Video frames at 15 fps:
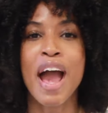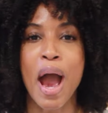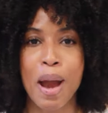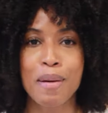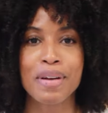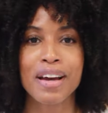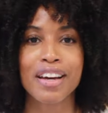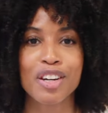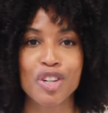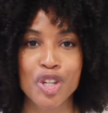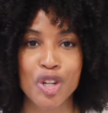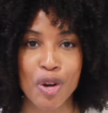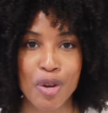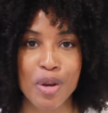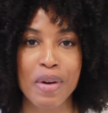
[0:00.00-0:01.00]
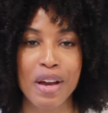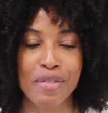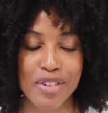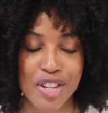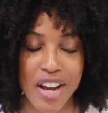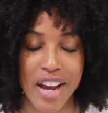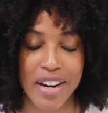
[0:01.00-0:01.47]
I'm not going to show you my
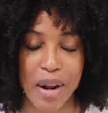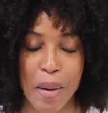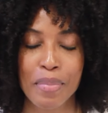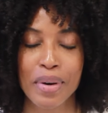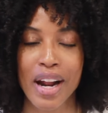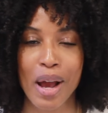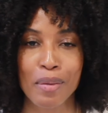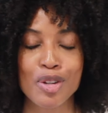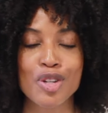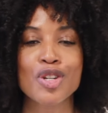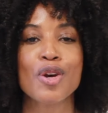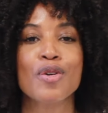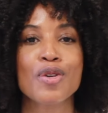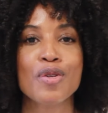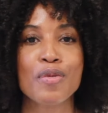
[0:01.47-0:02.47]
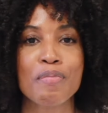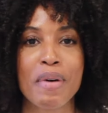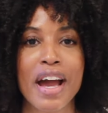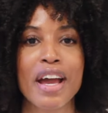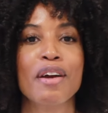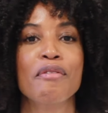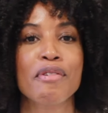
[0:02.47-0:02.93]
vagina, but I will show you
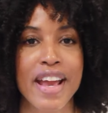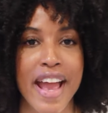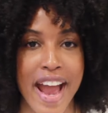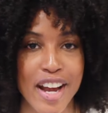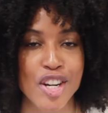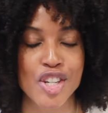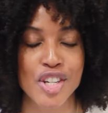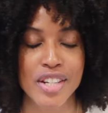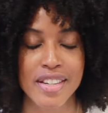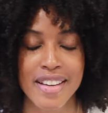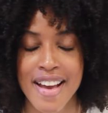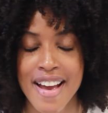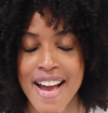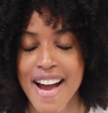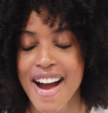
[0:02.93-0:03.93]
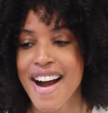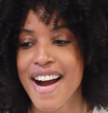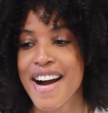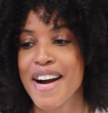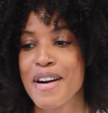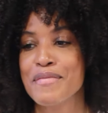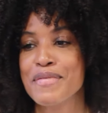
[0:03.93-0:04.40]
my reaction
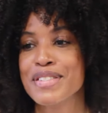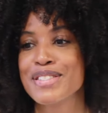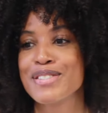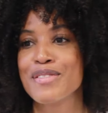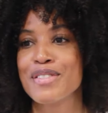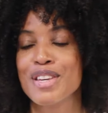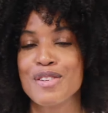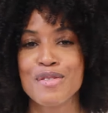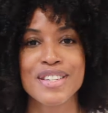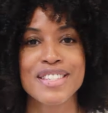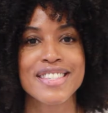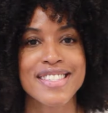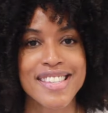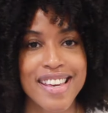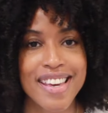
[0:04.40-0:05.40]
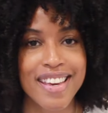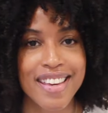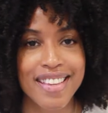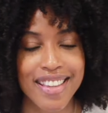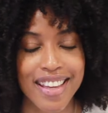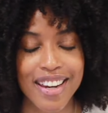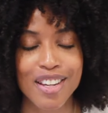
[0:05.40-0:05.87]
so that you can
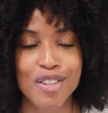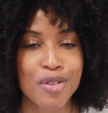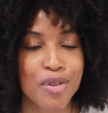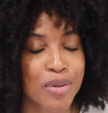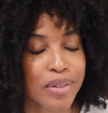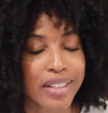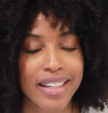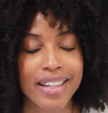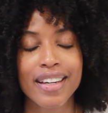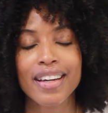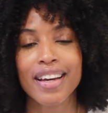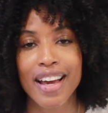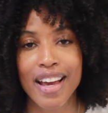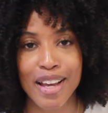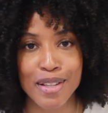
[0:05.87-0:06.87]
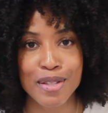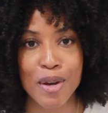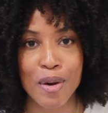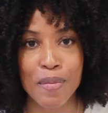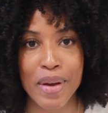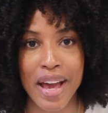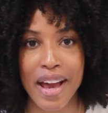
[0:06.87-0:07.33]
see that it truly ain't
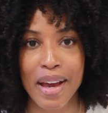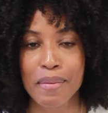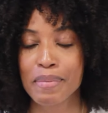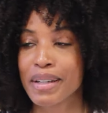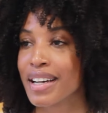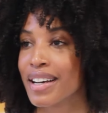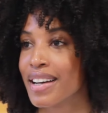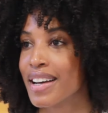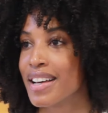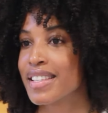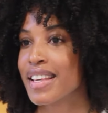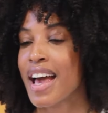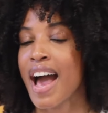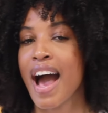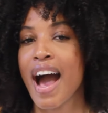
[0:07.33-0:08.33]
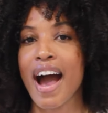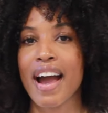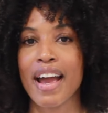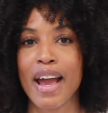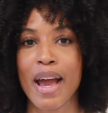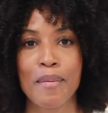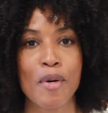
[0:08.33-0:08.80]
so bad, because
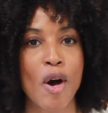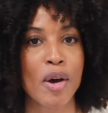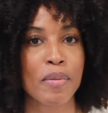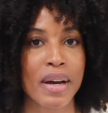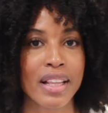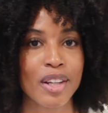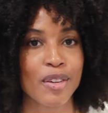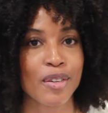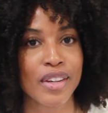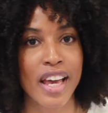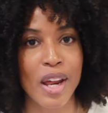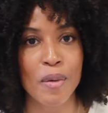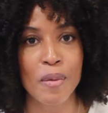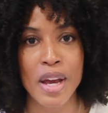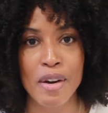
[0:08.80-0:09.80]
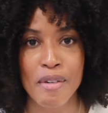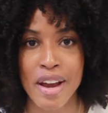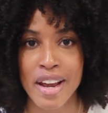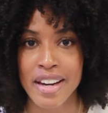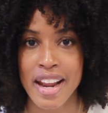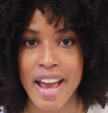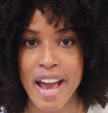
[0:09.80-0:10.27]
I am on my little getaway
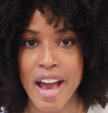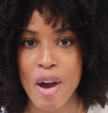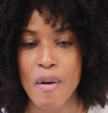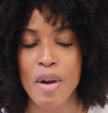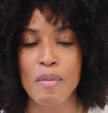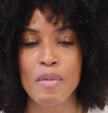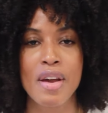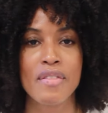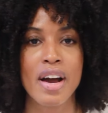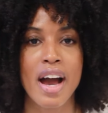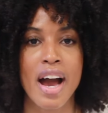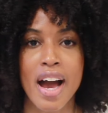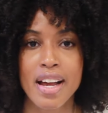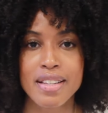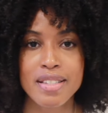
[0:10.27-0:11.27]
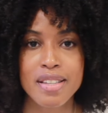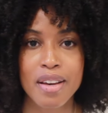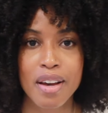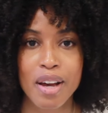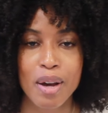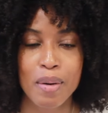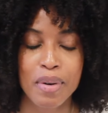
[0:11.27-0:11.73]
right now and we have a hot
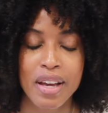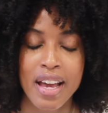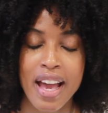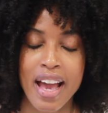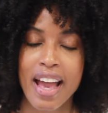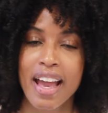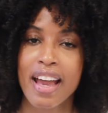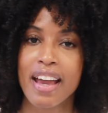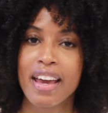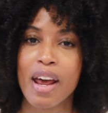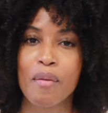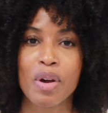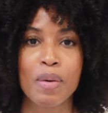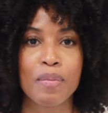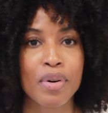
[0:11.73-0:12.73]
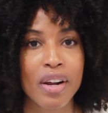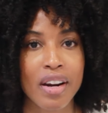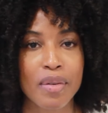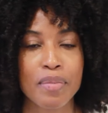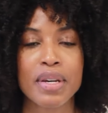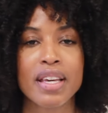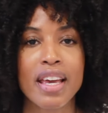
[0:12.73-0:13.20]
tub and I want to put
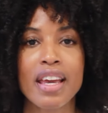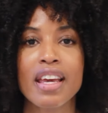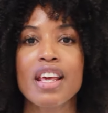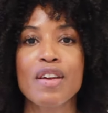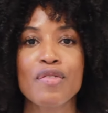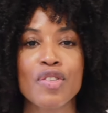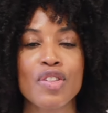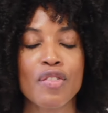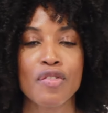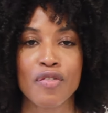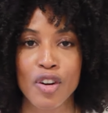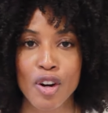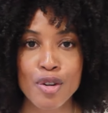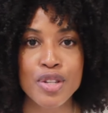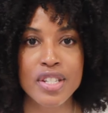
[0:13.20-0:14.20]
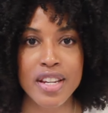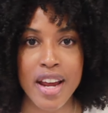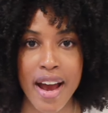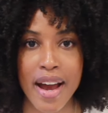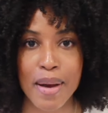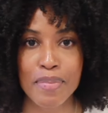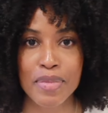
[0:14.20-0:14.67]
on a bikini for the first
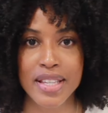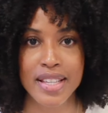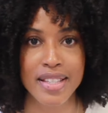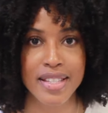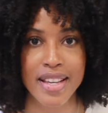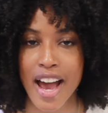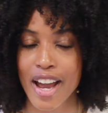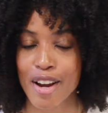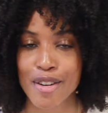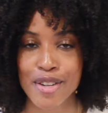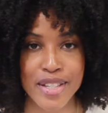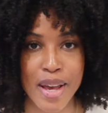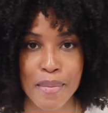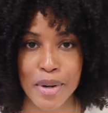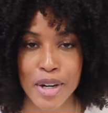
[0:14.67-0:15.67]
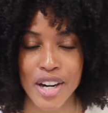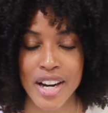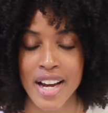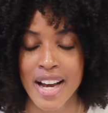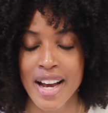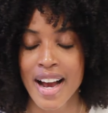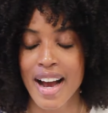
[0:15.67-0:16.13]
time this entire
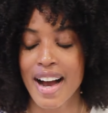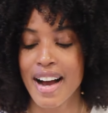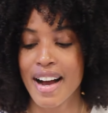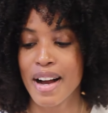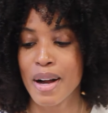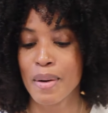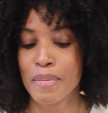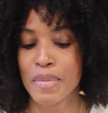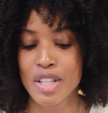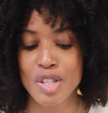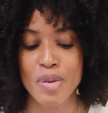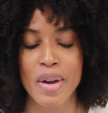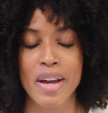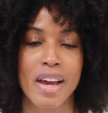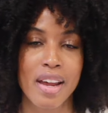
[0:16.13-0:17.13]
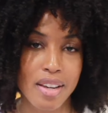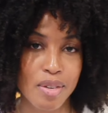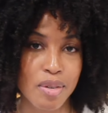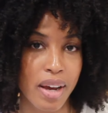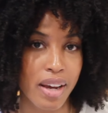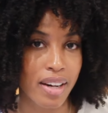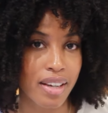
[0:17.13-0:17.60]
summer, and so I
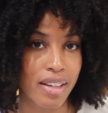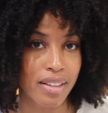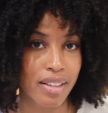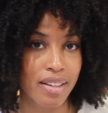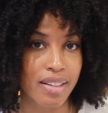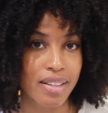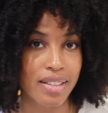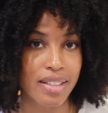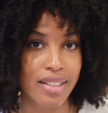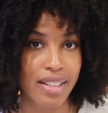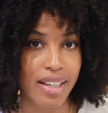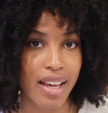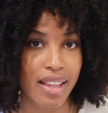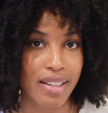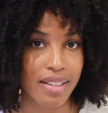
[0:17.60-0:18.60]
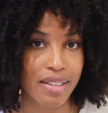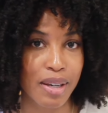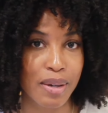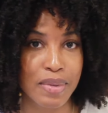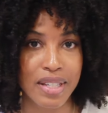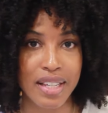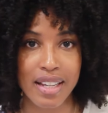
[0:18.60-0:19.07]
gotta get the girls together, you know
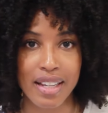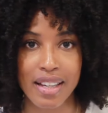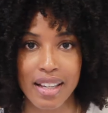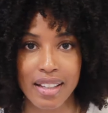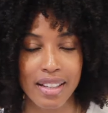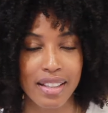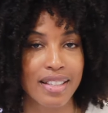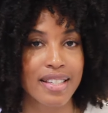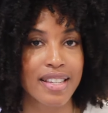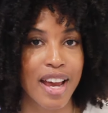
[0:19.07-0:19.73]
what I'm saying, gotta get these